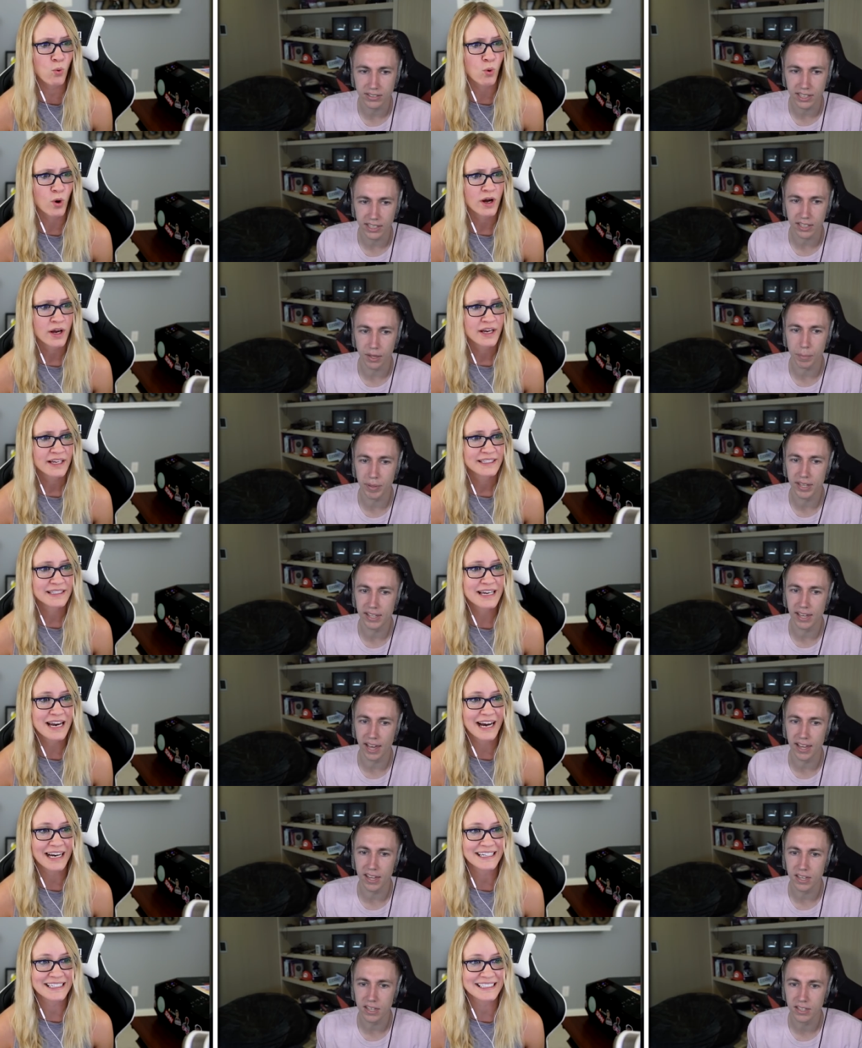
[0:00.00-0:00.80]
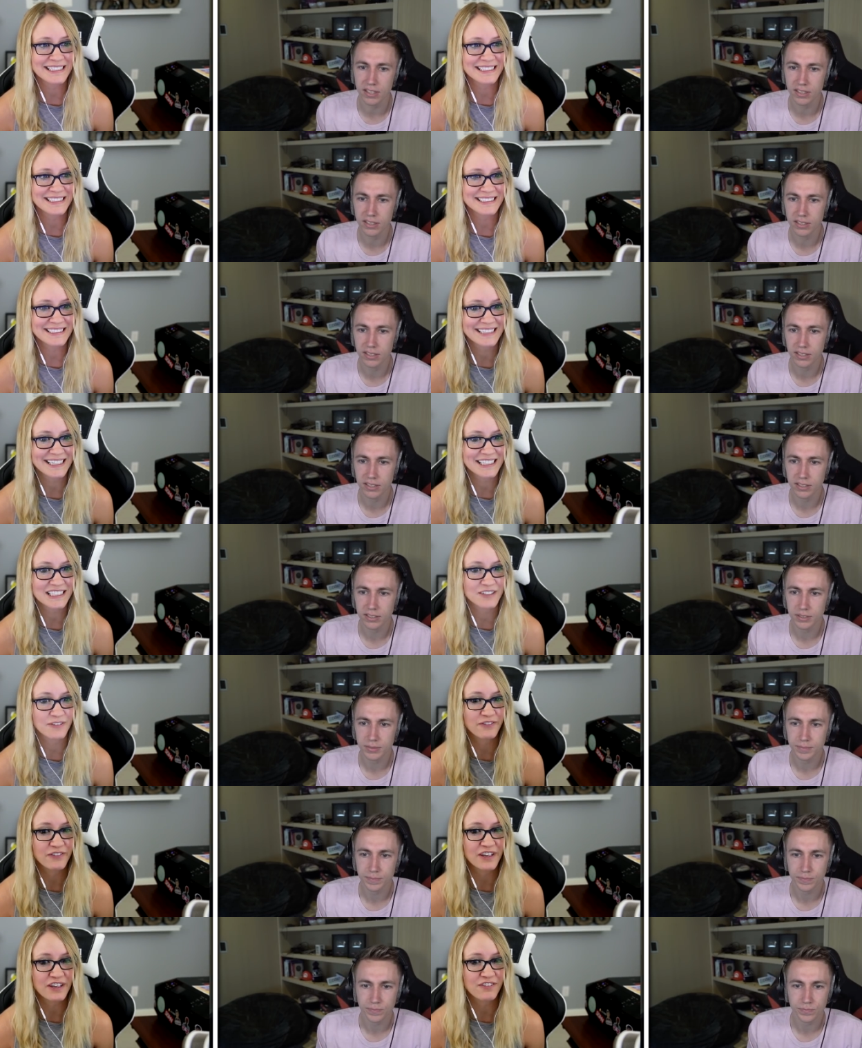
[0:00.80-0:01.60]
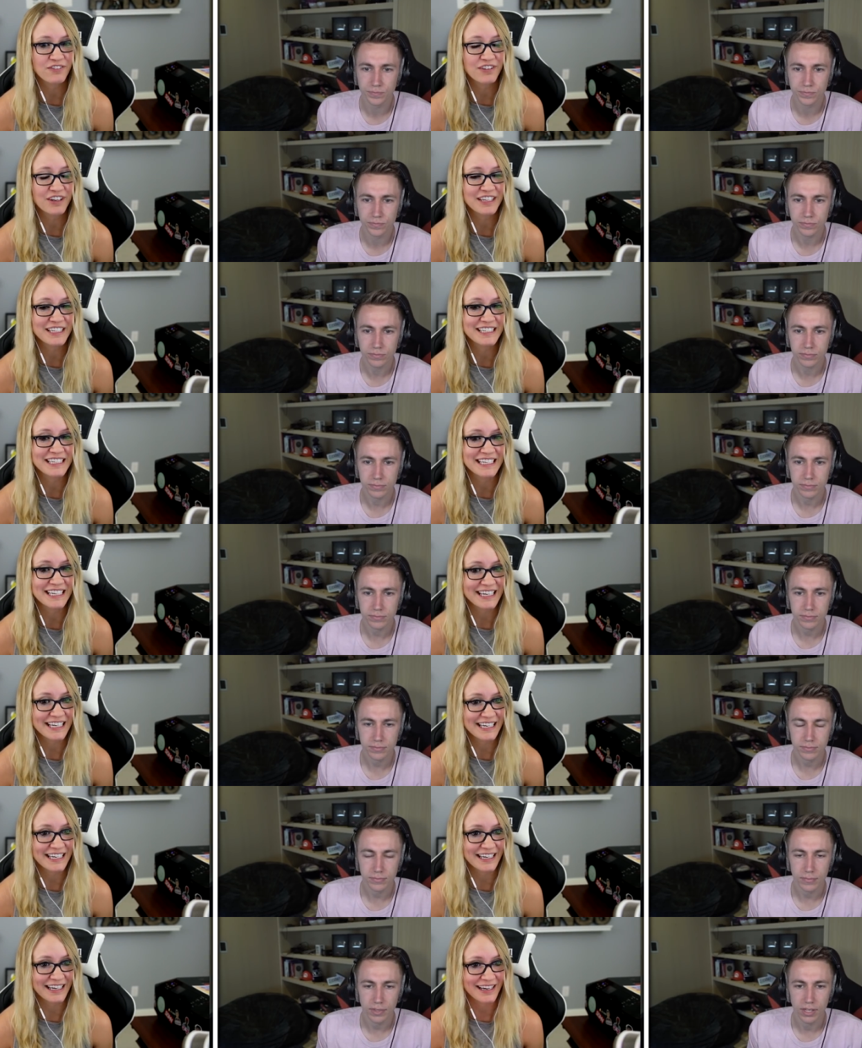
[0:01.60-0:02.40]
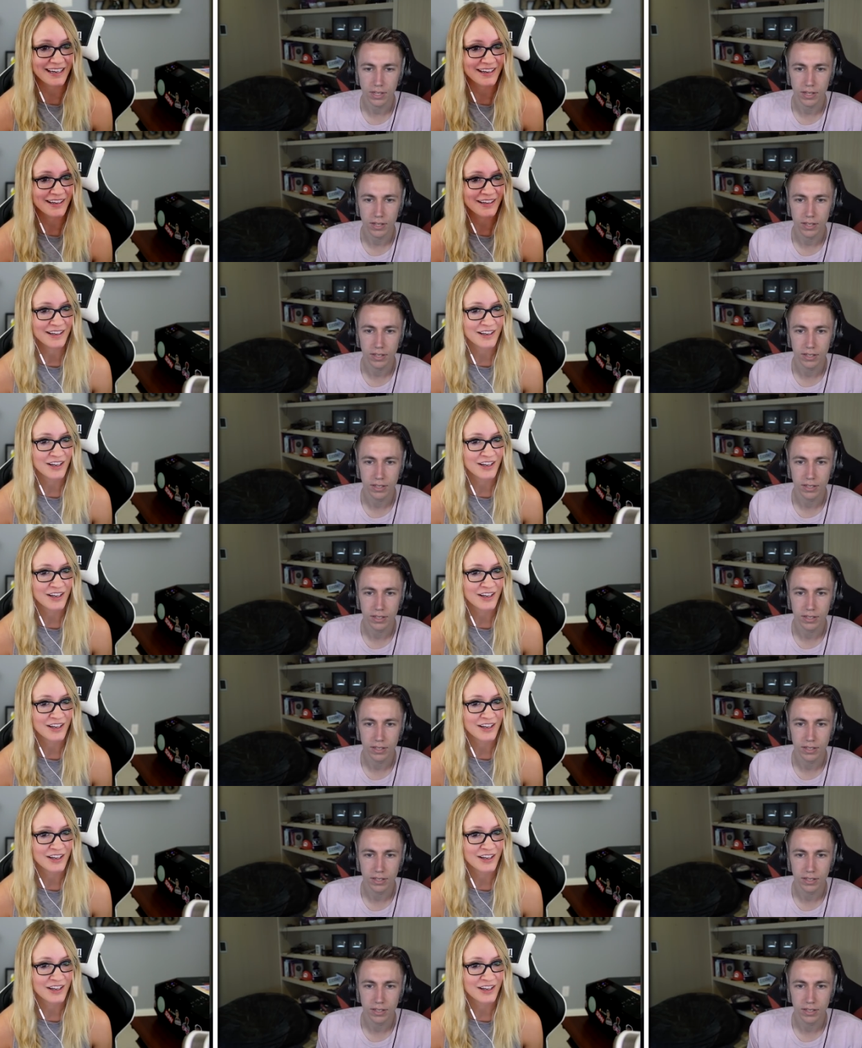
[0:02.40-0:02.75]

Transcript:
Speaker 1: I'll take a P K. ninety-six V V D.